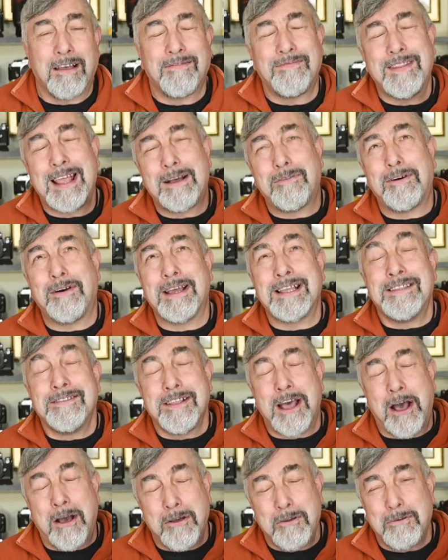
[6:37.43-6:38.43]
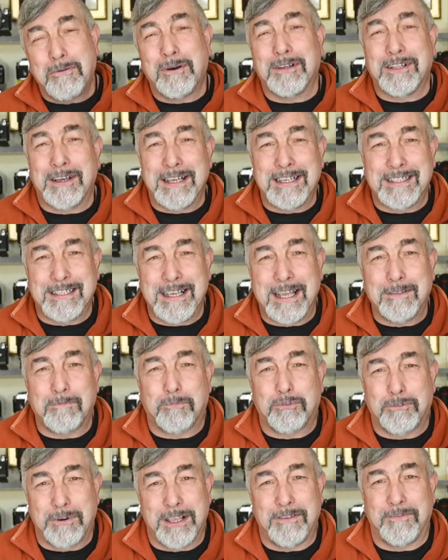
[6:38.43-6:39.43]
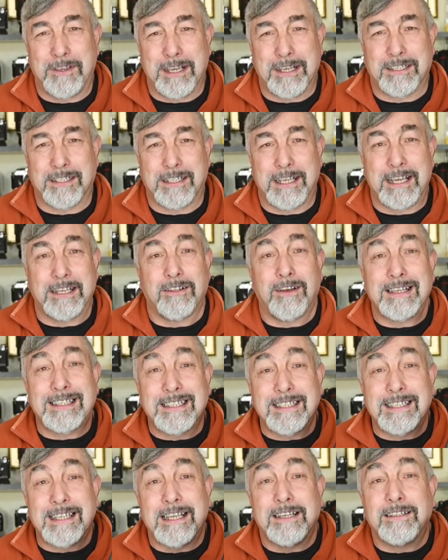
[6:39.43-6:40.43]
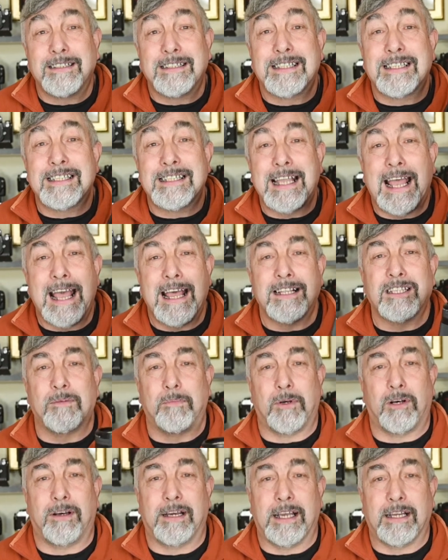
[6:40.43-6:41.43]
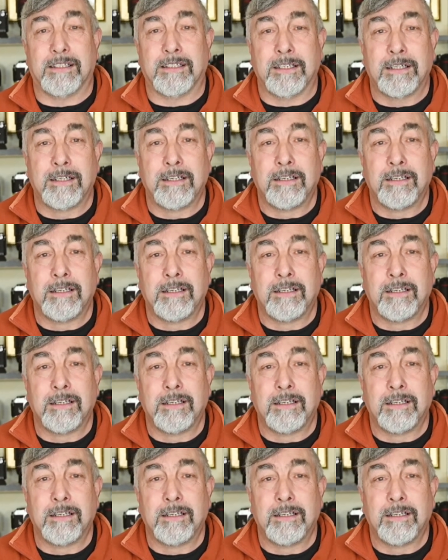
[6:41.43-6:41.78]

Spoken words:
Now, I know what I said previously and I still stand by it.